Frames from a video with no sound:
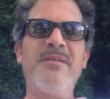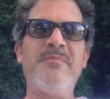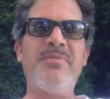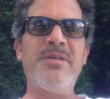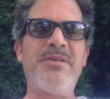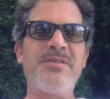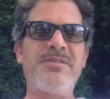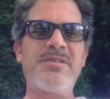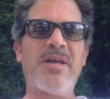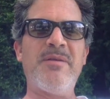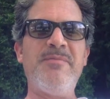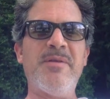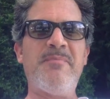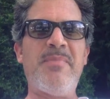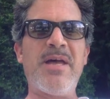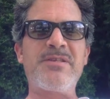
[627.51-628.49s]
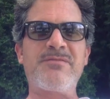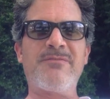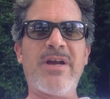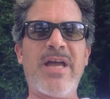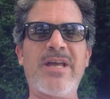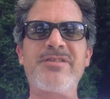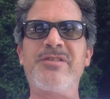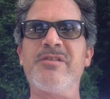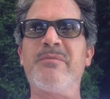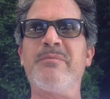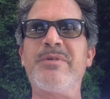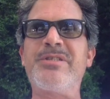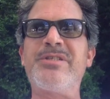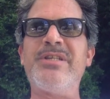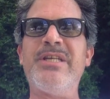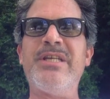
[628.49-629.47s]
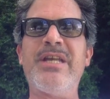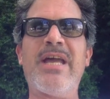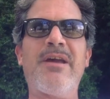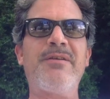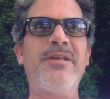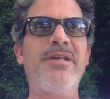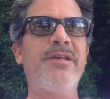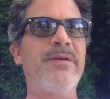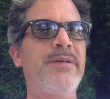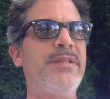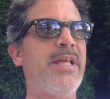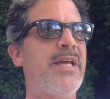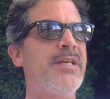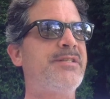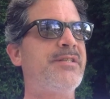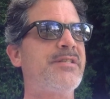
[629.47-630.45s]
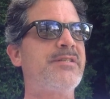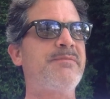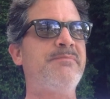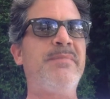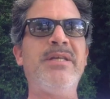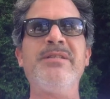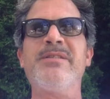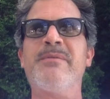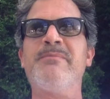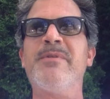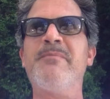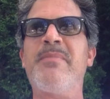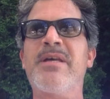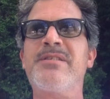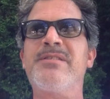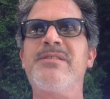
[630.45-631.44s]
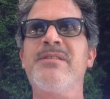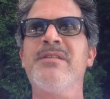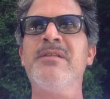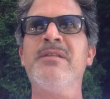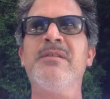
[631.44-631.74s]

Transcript: Because I'm the best rational machine out here, and that just means I'm the best